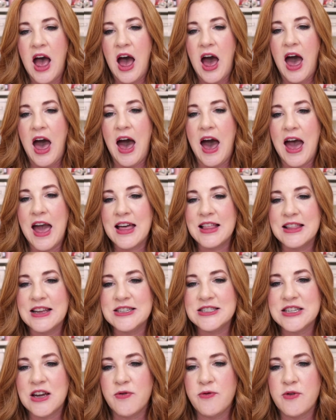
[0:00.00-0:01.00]
Hi,
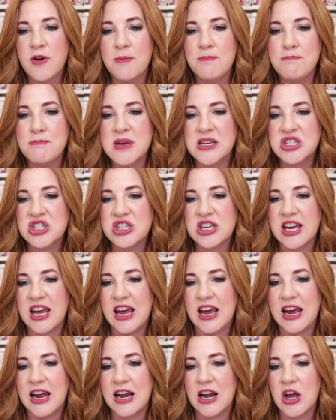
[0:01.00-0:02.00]
Linda from
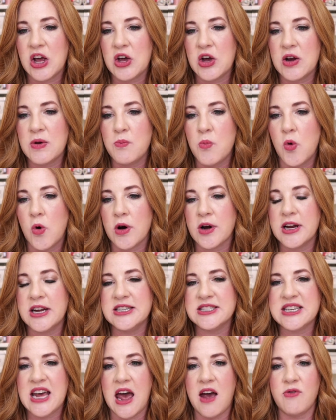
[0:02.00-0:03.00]
Michigan. Good morning
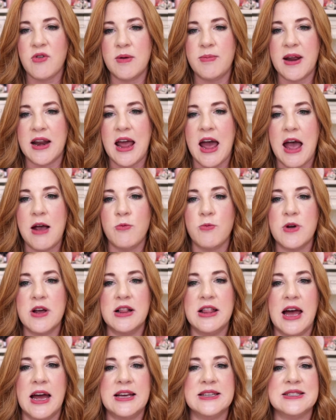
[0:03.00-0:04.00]
to everybody. I
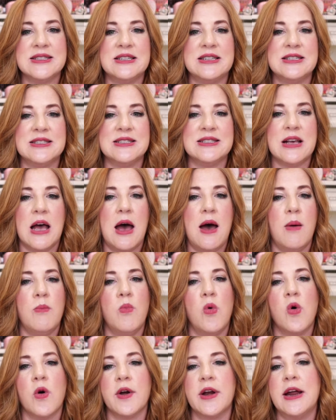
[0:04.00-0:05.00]
realize that it's
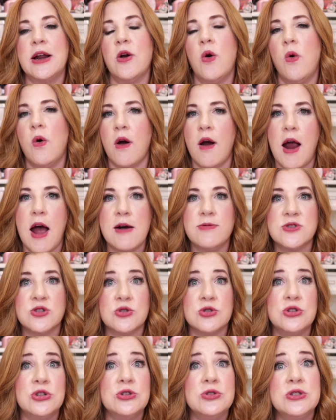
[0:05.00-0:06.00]
morning or
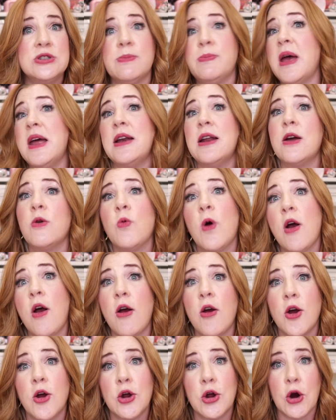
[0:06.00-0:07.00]
afternoon, depending
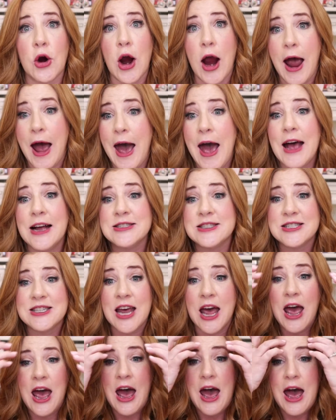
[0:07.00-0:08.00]
where you're
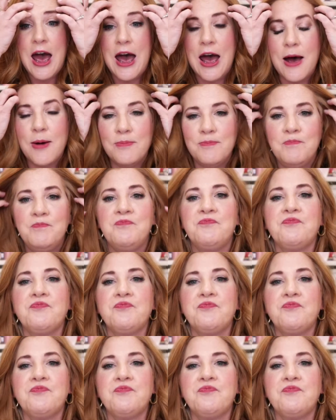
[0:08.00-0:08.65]
at.